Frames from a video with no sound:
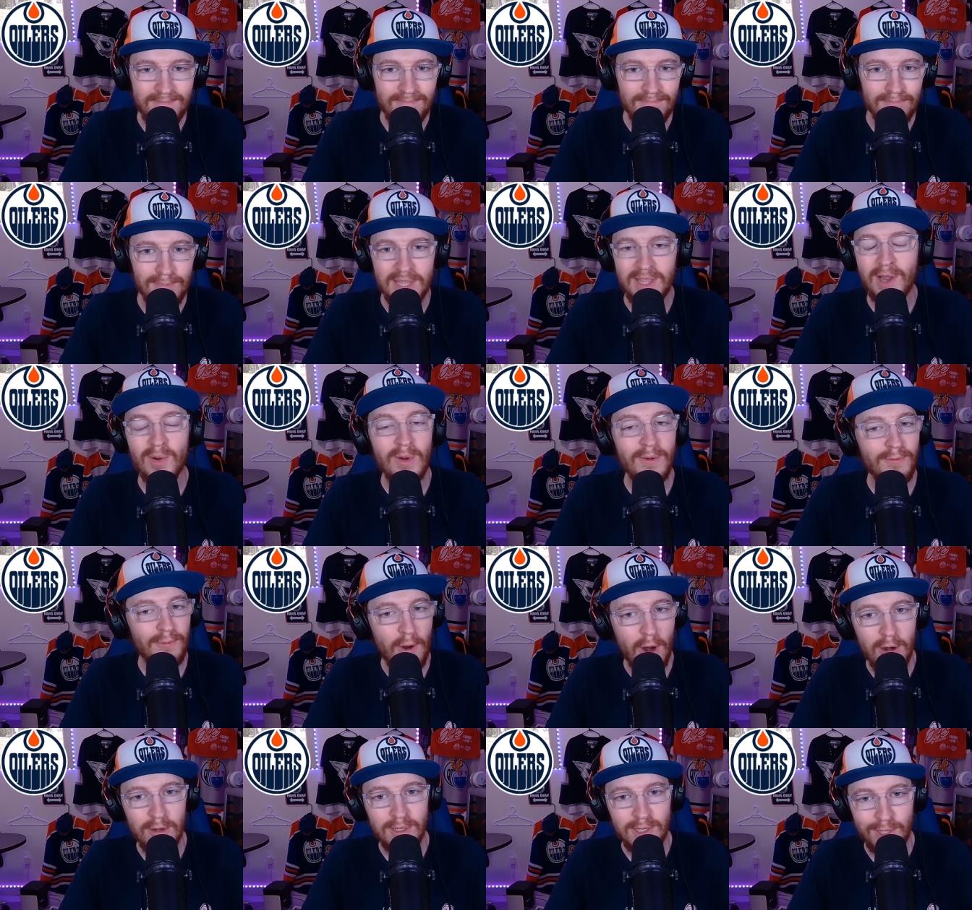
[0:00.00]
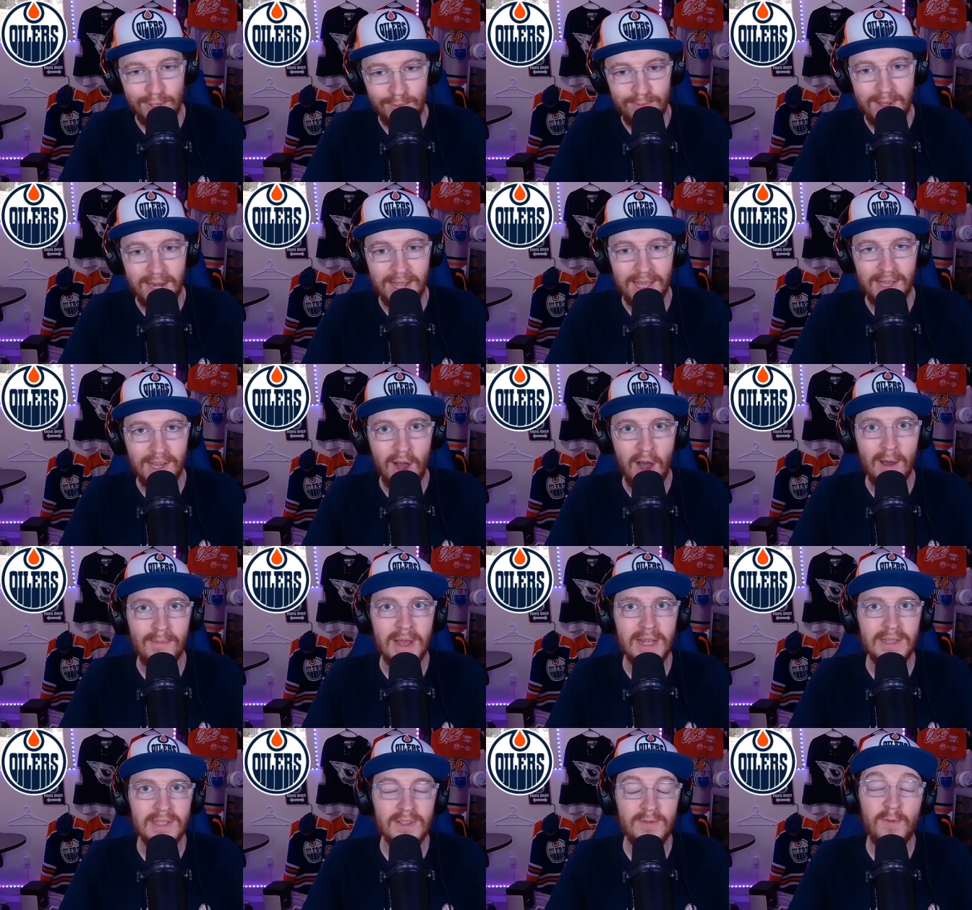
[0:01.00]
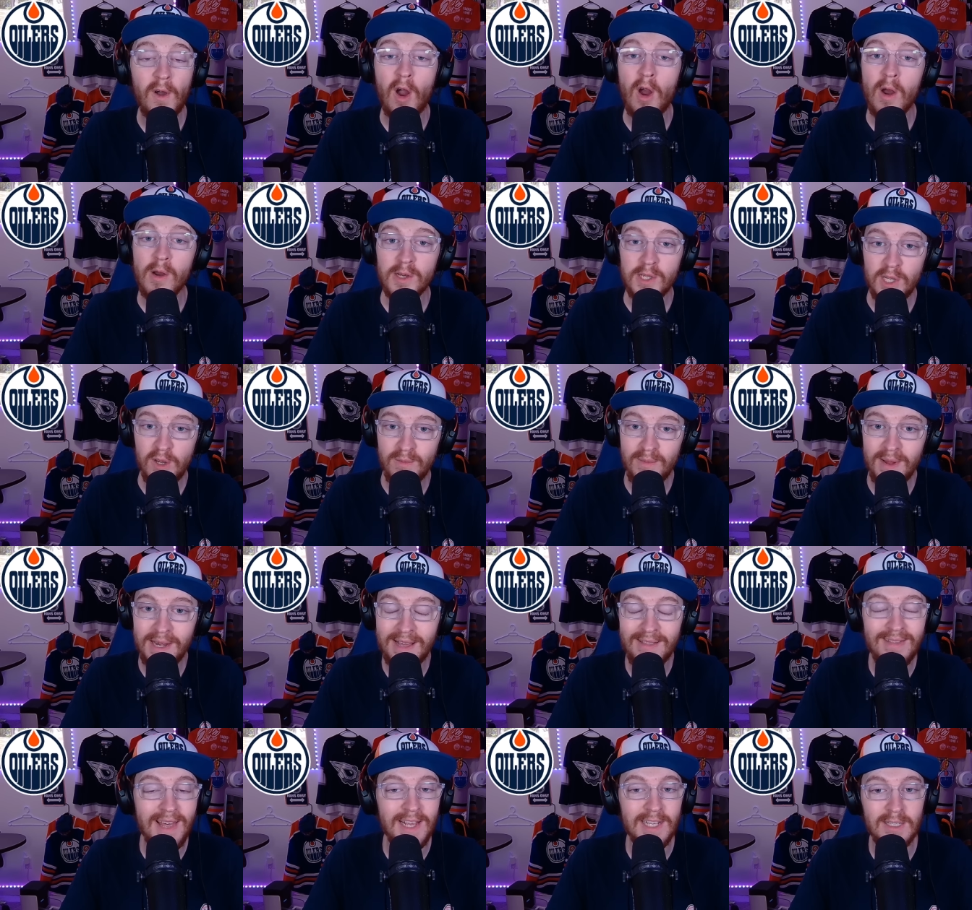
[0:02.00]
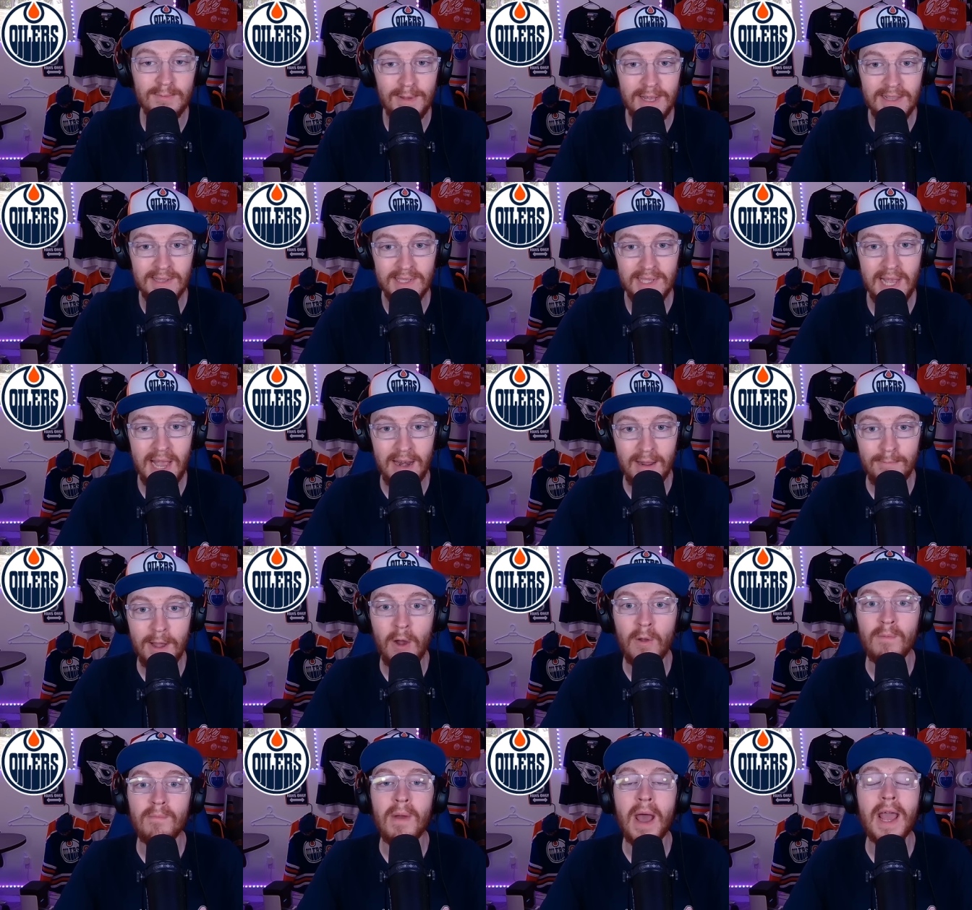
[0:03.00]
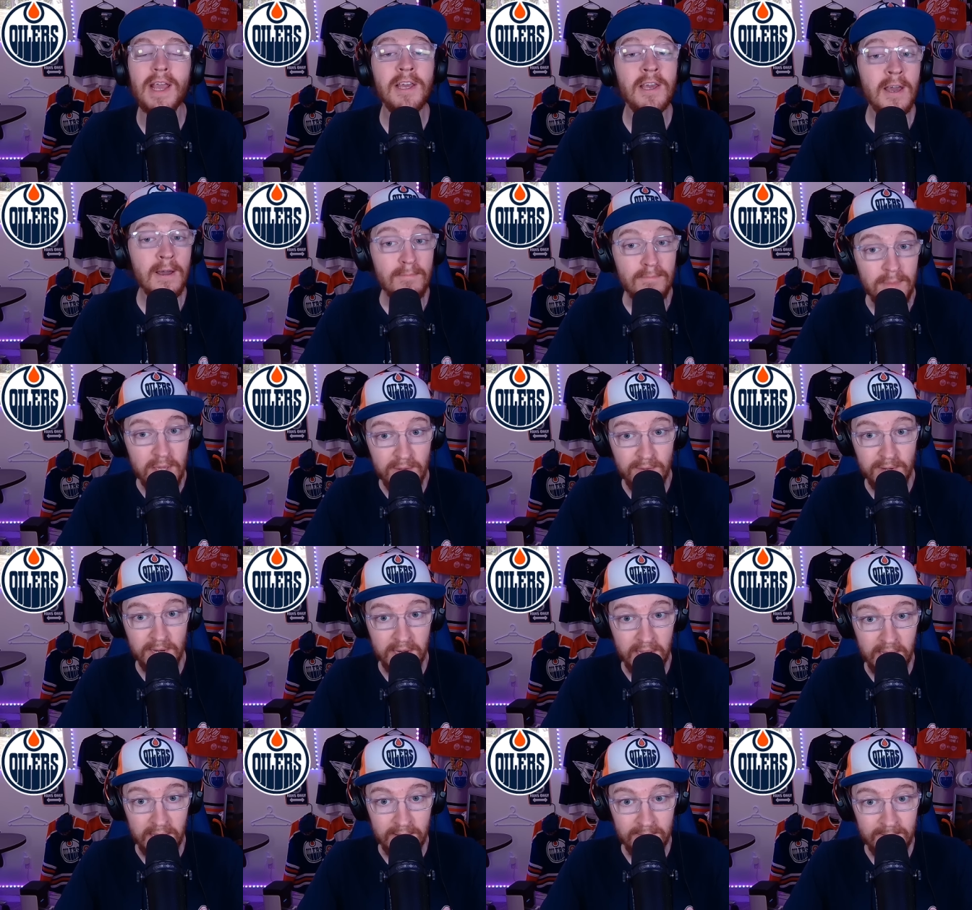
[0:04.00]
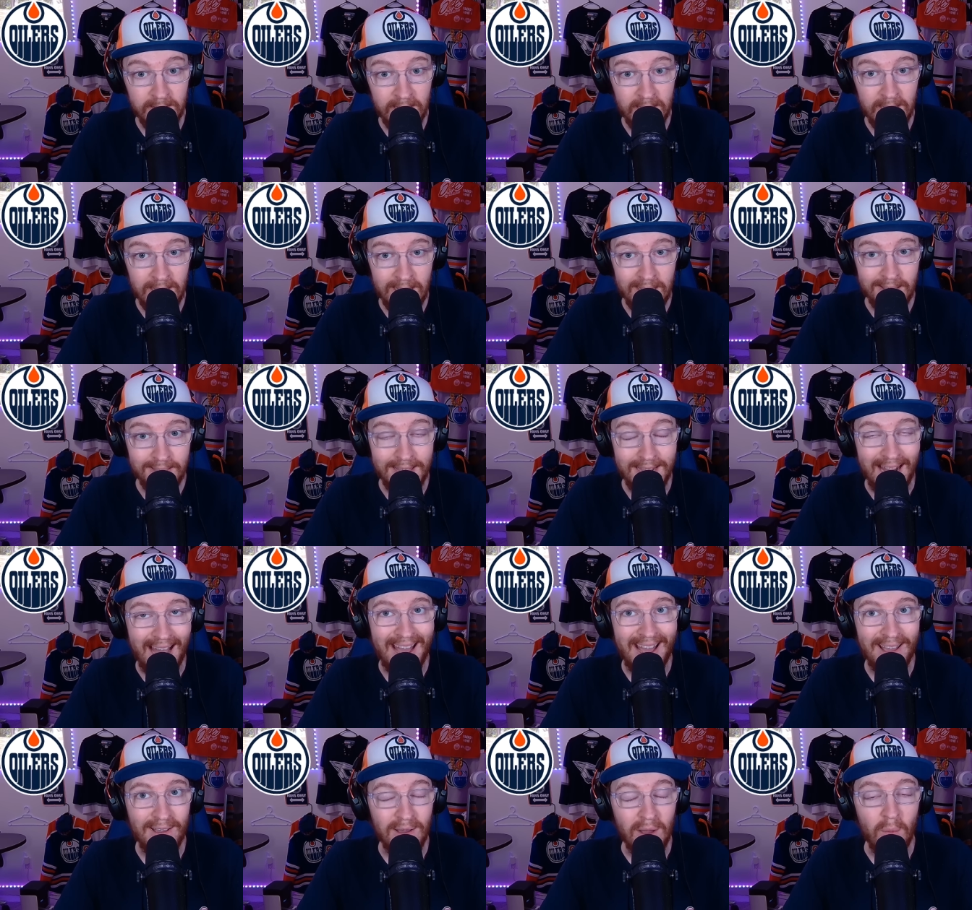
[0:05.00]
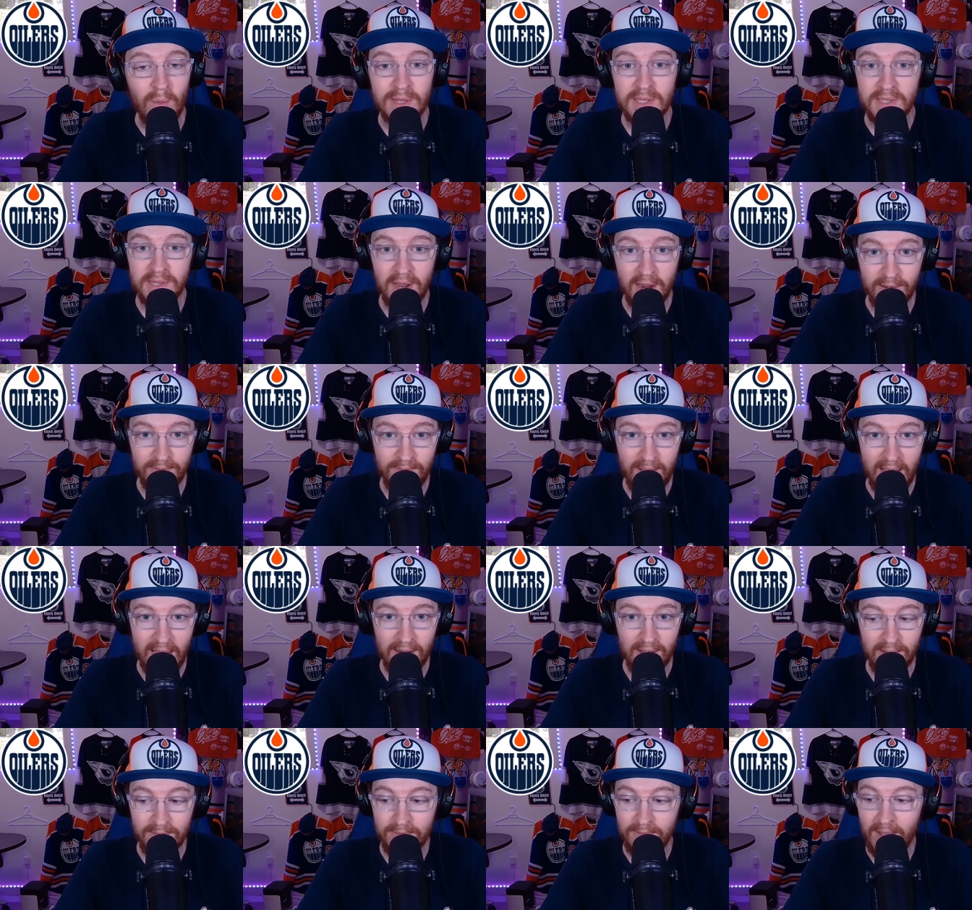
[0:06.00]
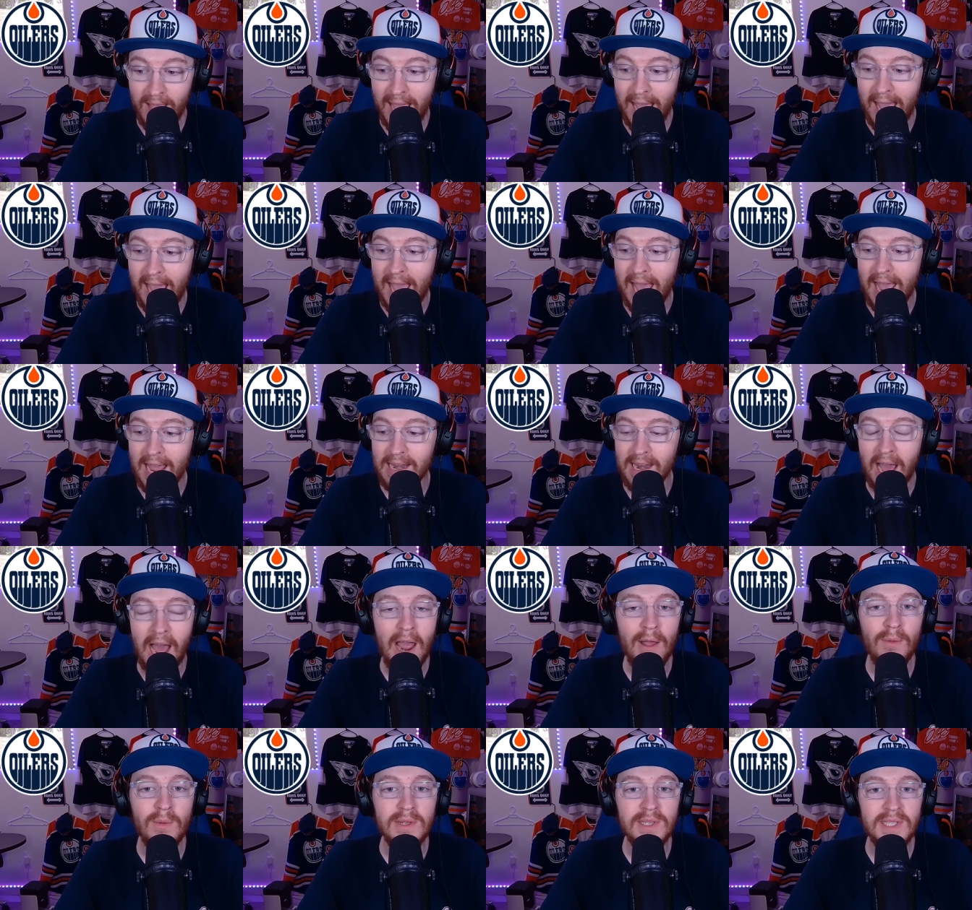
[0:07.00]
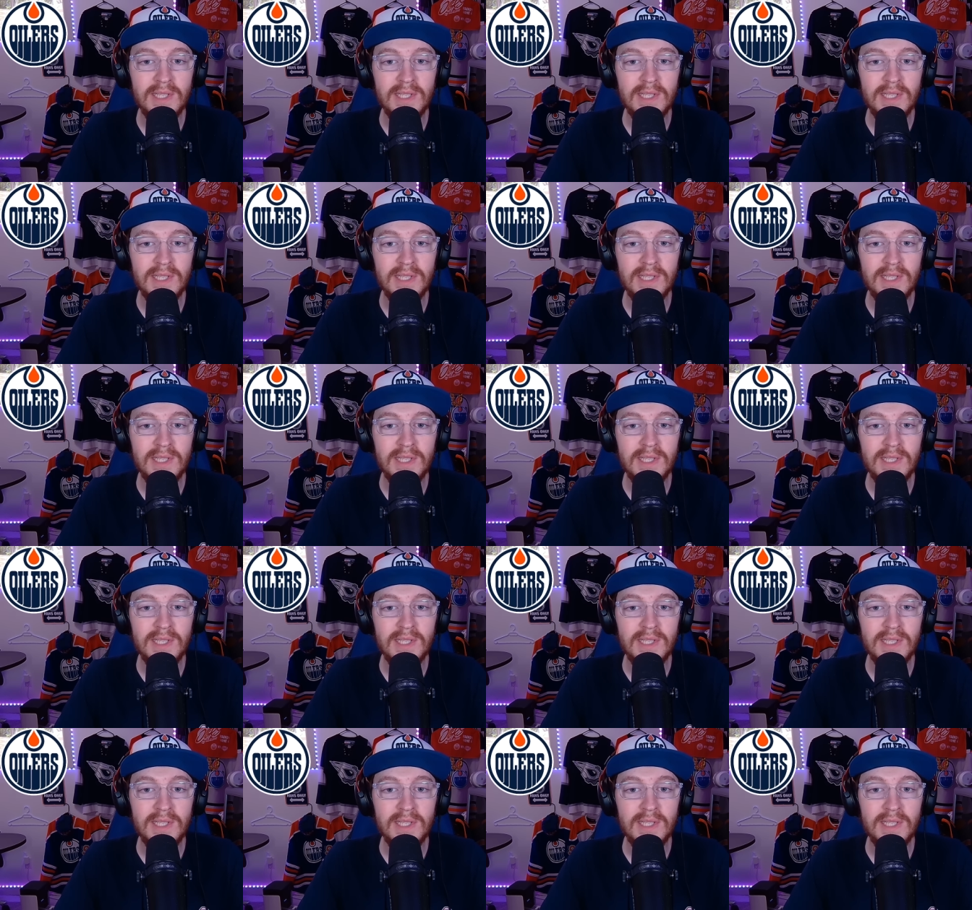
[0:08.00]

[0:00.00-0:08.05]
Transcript: But there were far too many comments, far too many things being said about my community that I was not a fan of. And I was